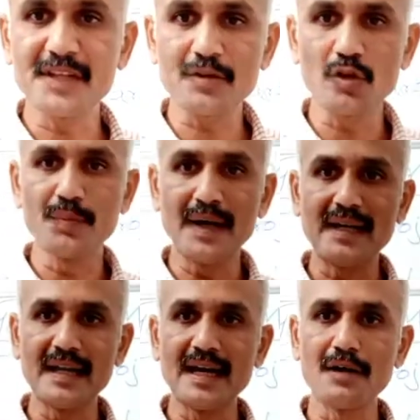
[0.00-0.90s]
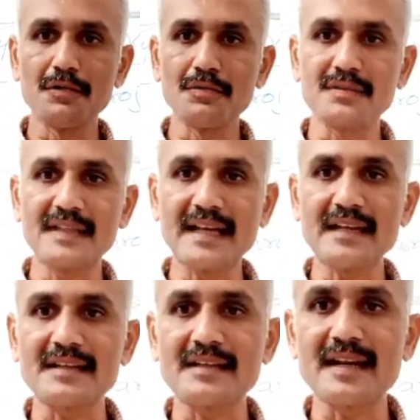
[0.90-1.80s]
oh my love, than
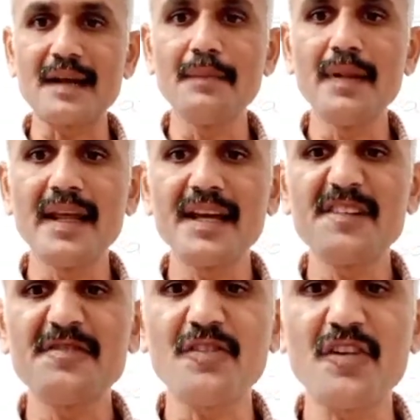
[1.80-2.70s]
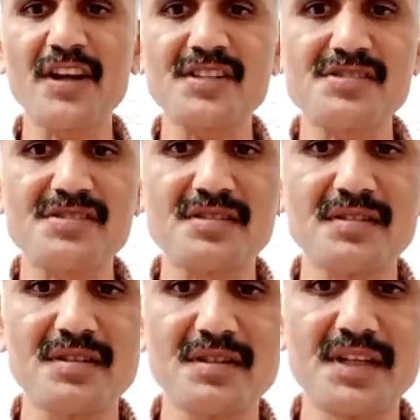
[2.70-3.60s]
a trembling forest
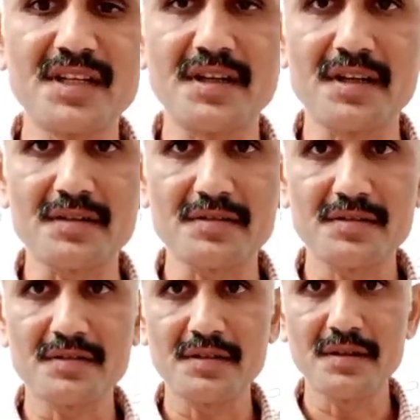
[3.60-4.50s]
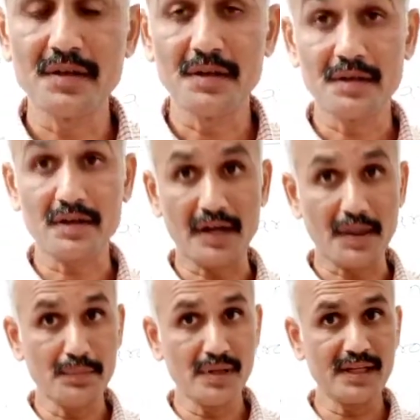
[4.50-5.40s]
deer.
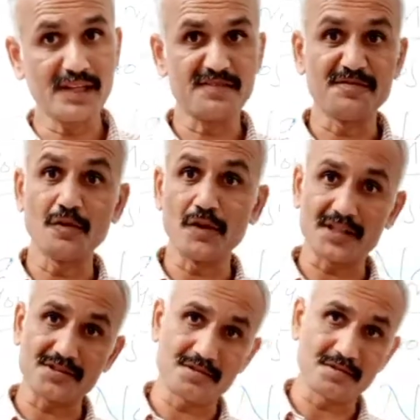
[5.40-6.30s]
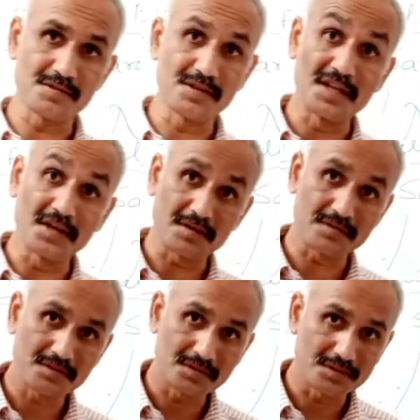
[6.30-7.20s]
Trembling forest
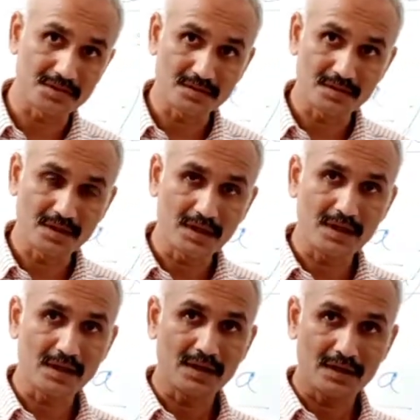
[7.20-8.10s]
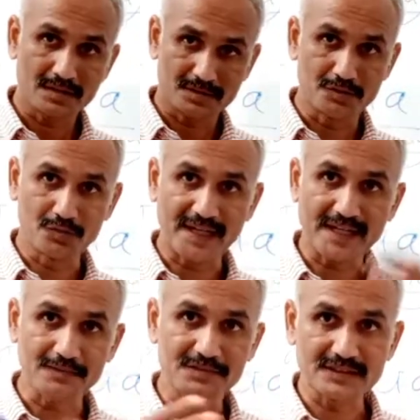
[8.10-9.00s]
deer. You might
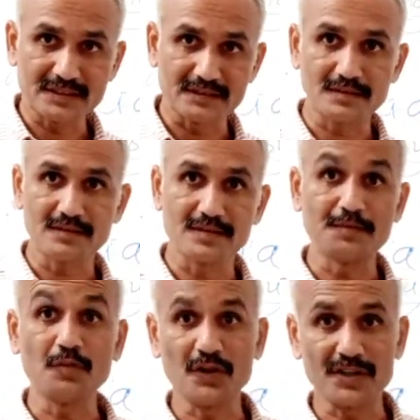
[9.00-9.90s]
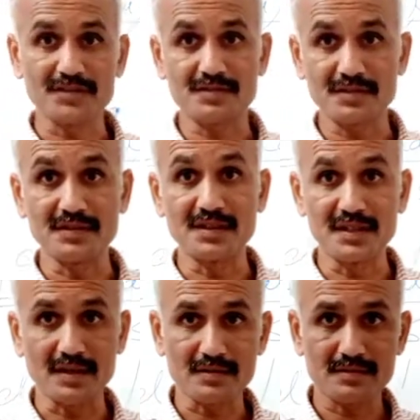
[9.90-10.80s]
have seen the forest
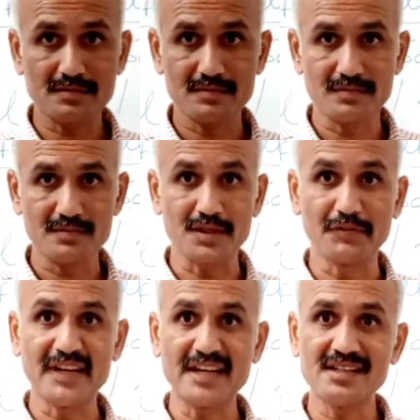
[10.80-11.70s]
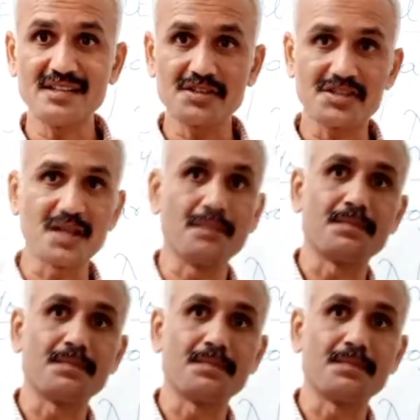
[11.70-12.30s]
deer, the way deer jump